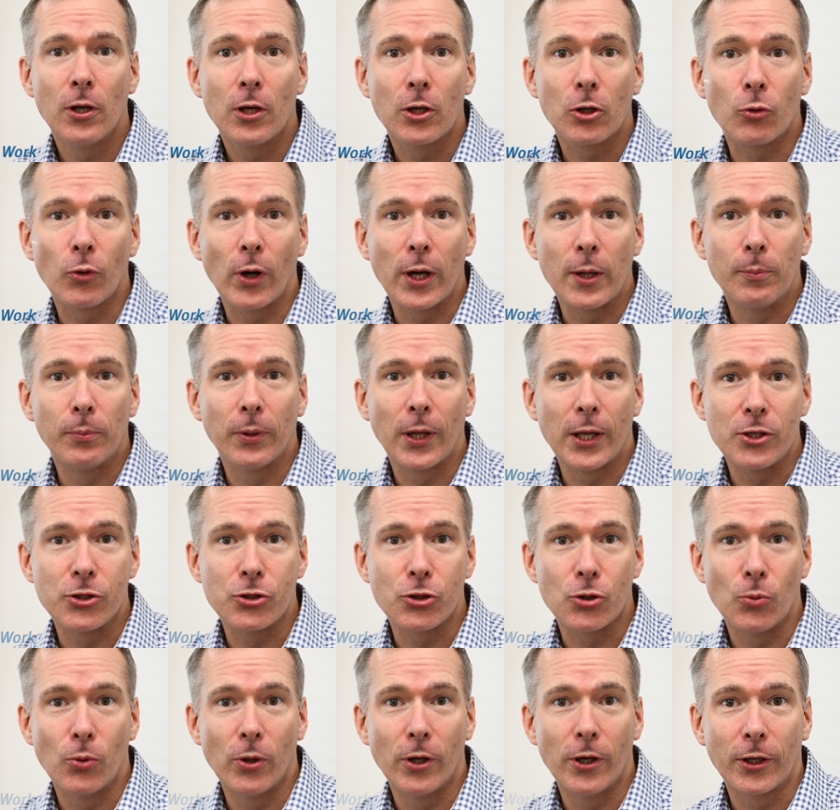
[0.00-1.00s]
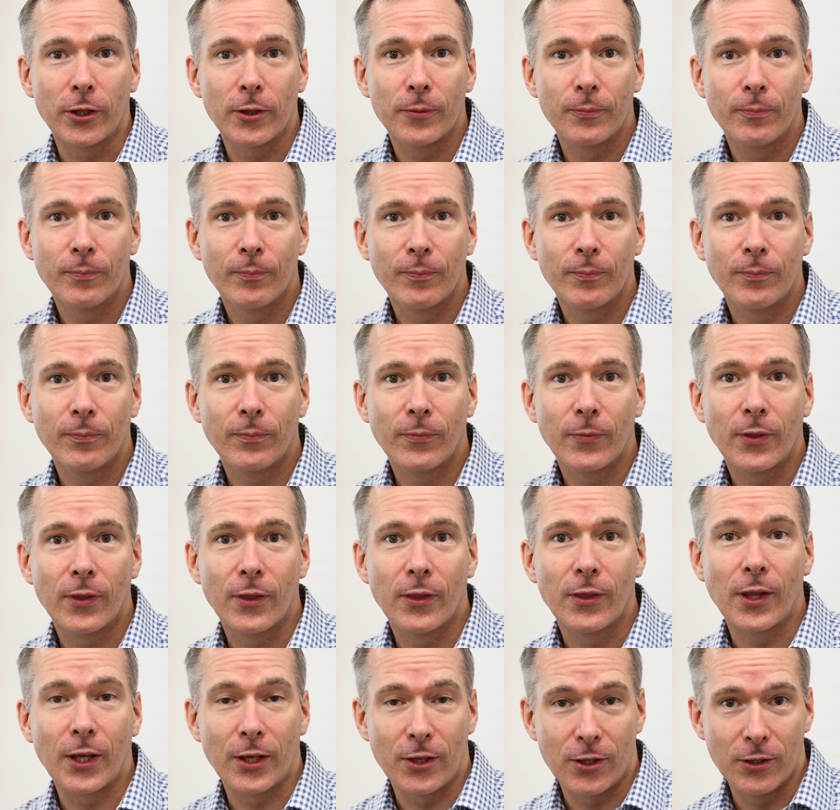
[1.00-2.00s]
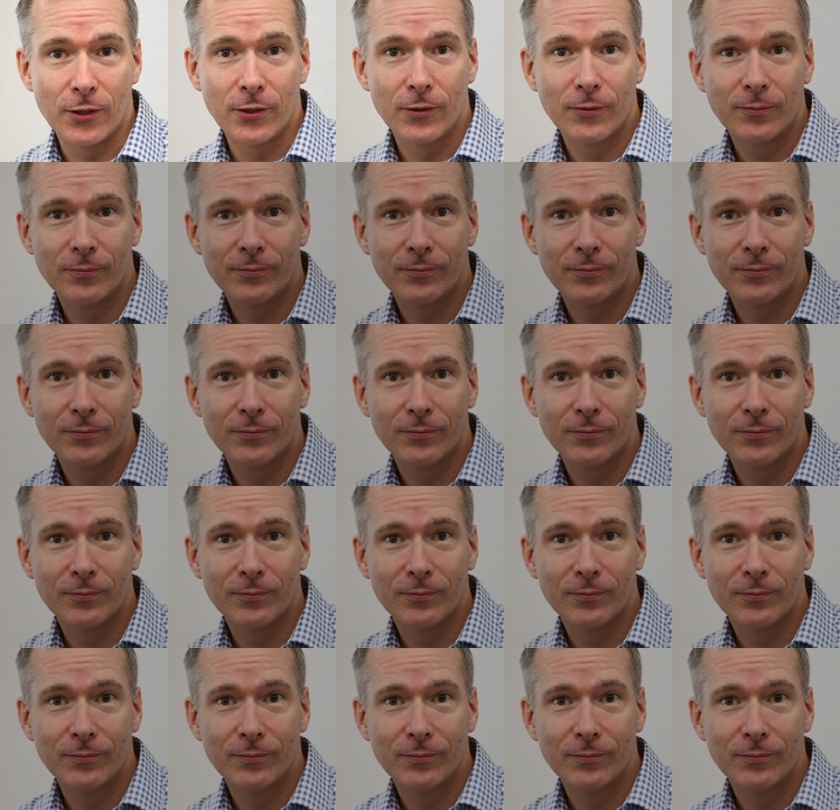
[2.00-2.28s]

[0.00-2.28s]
great place to work. Thank you.